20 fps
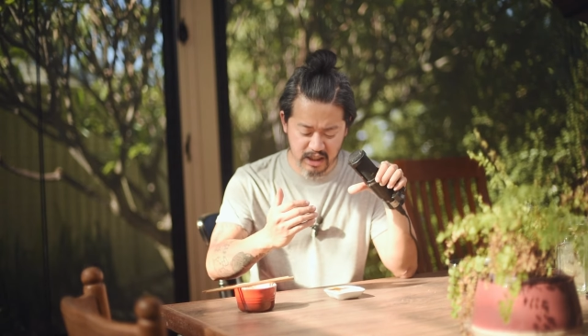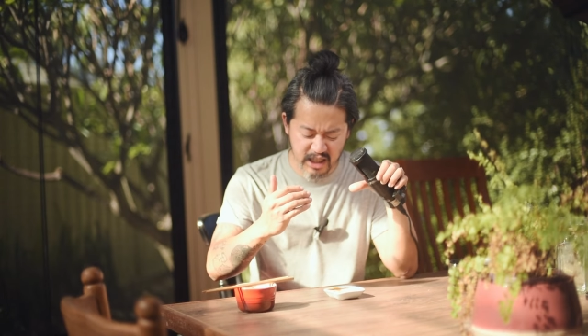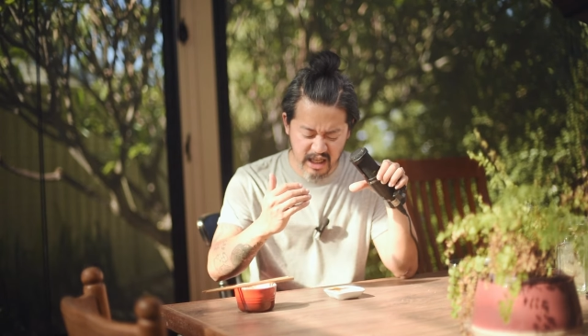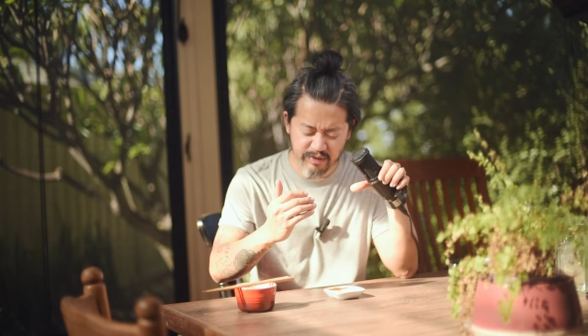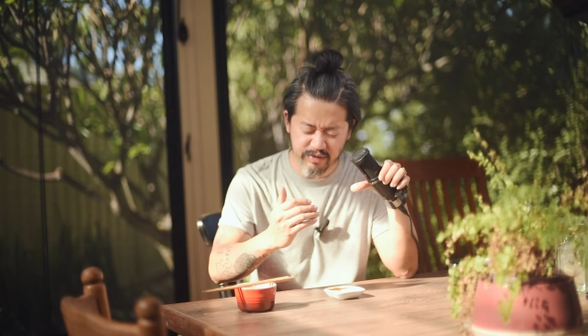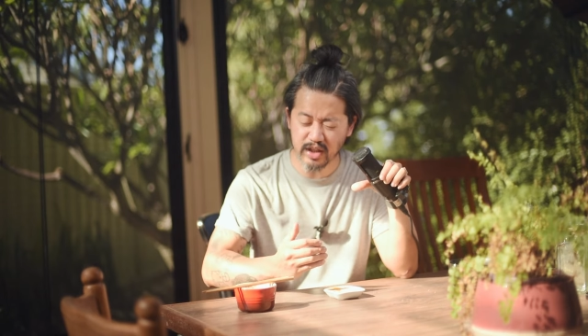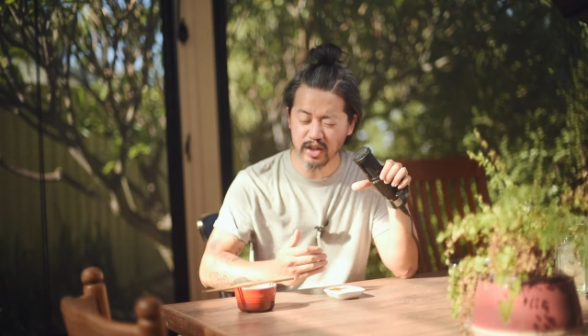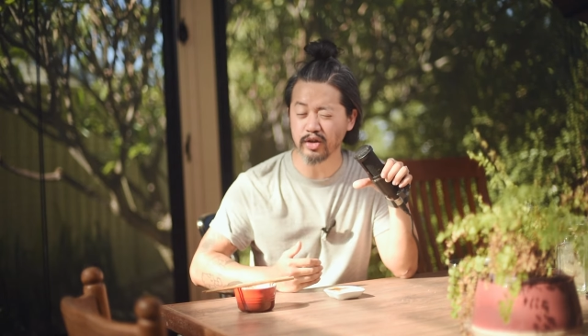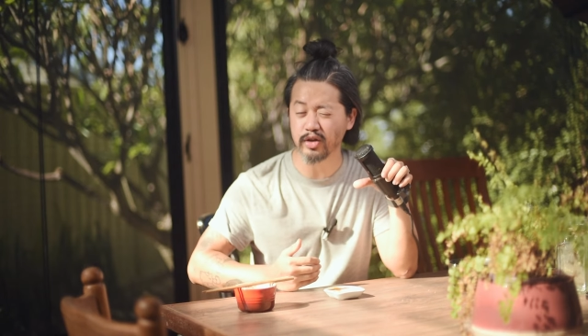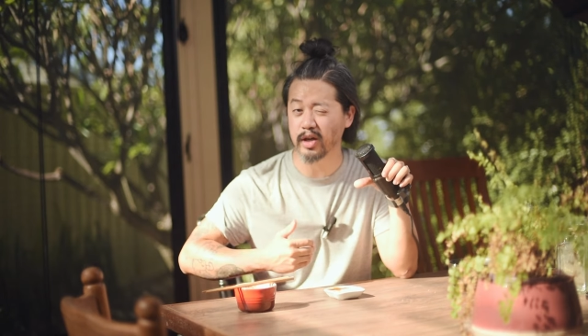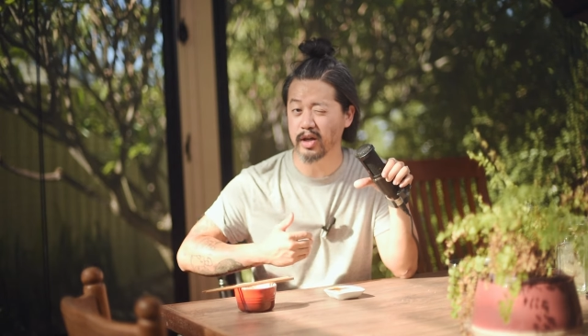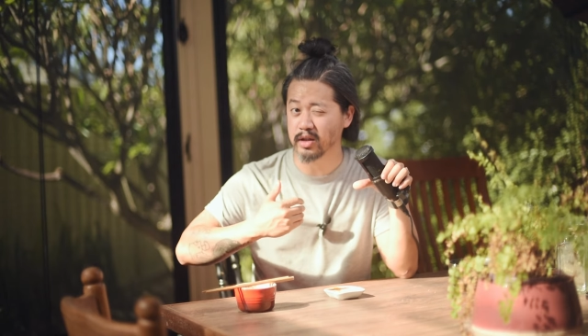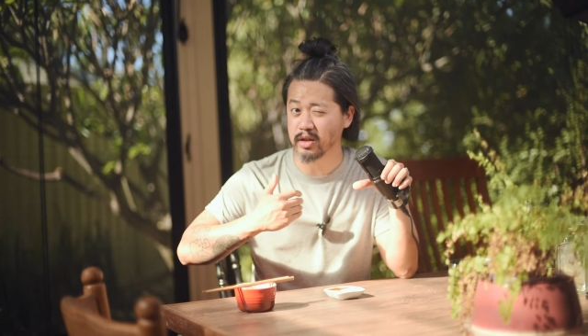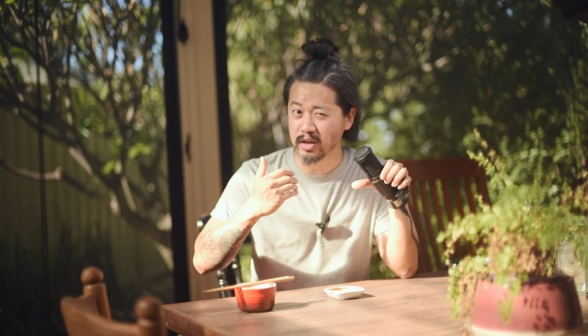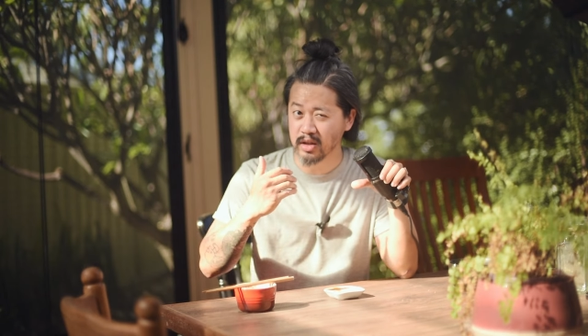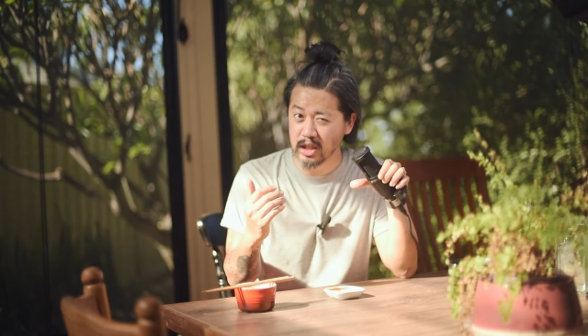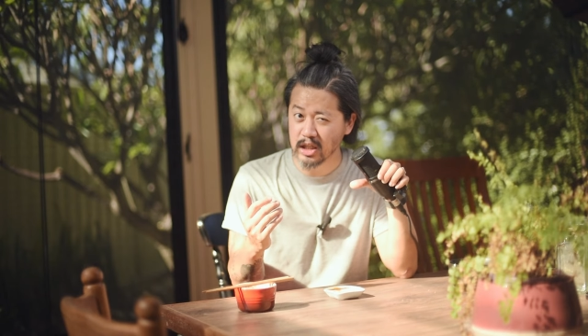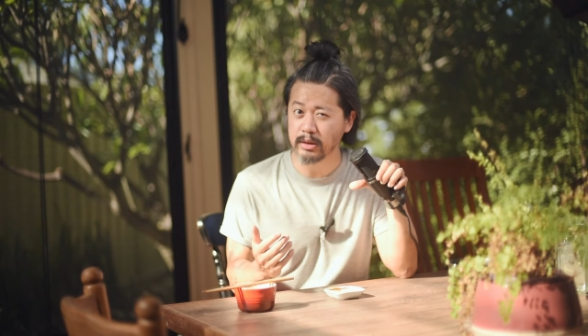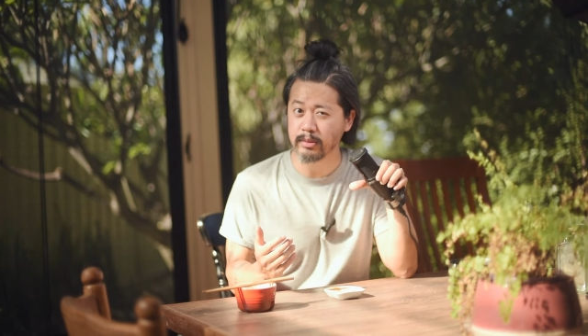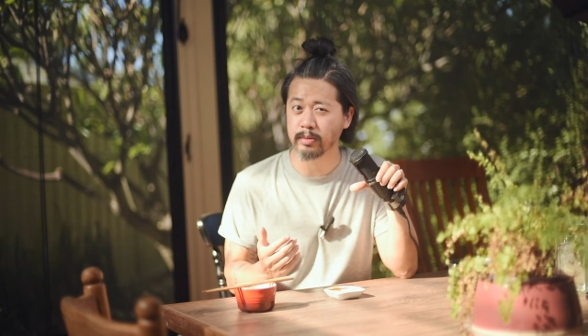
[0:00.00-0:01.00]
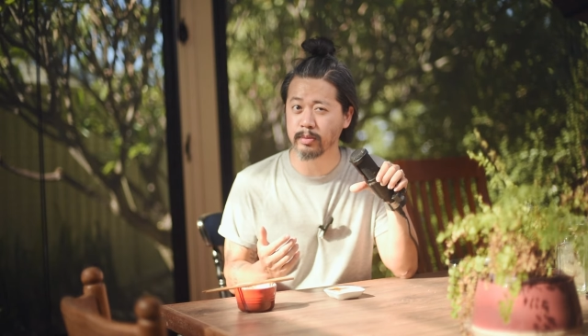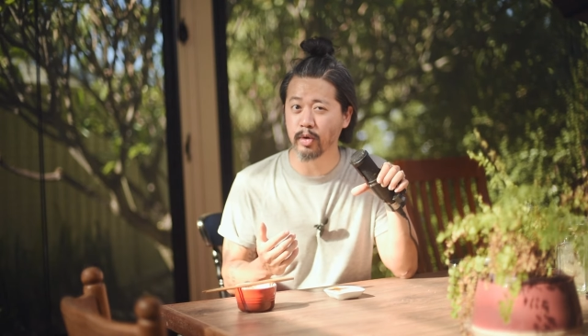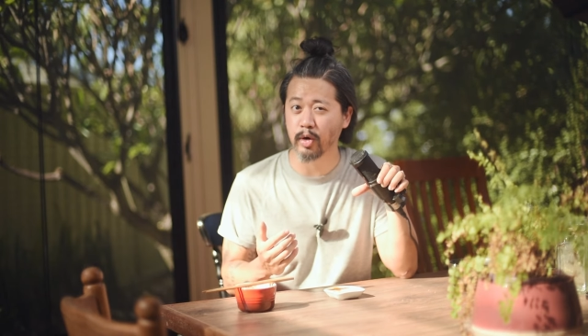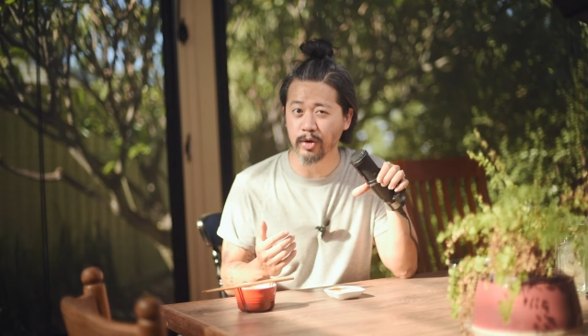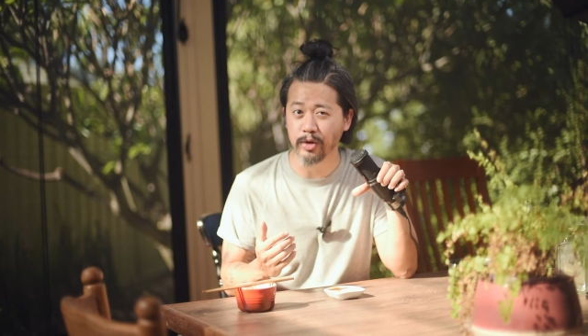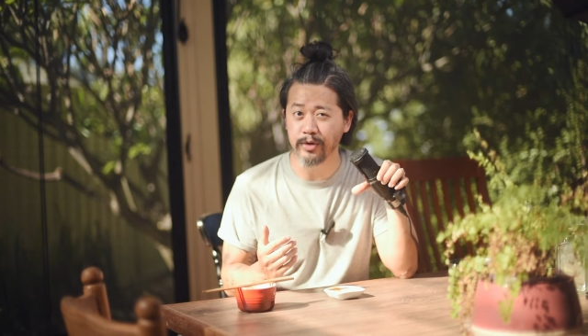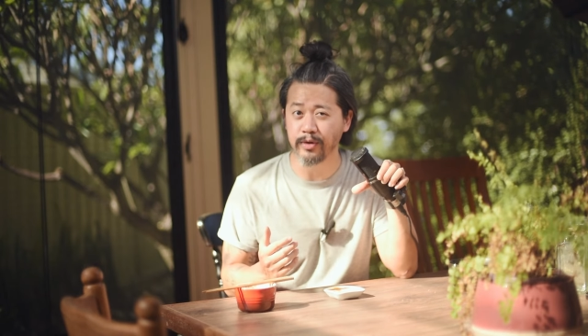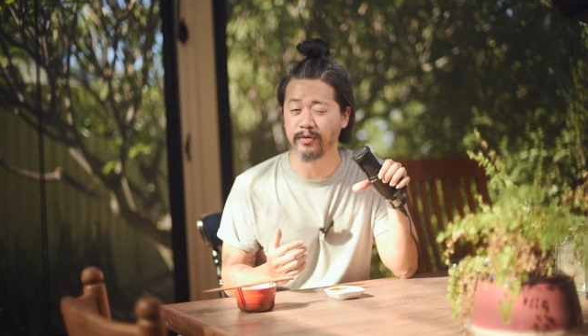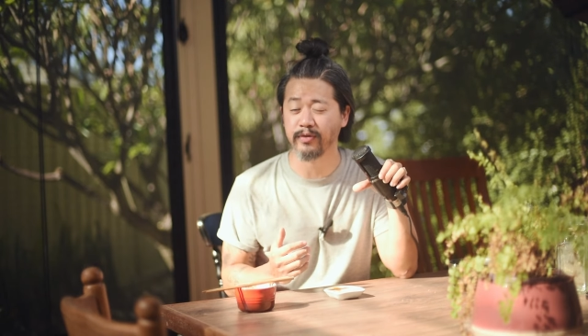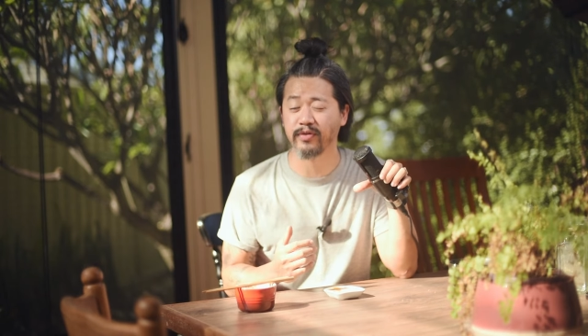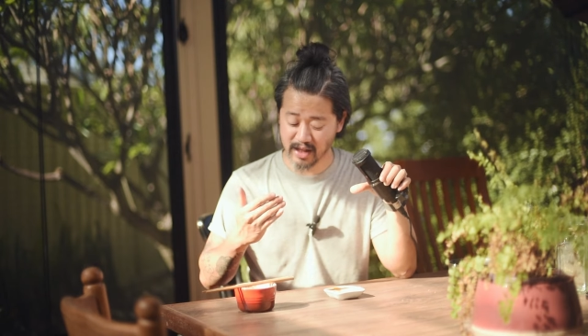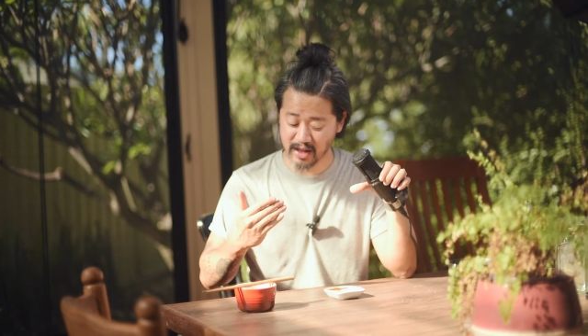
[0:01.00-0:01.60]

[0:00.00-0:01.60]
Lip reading: gives you a little bit more oomph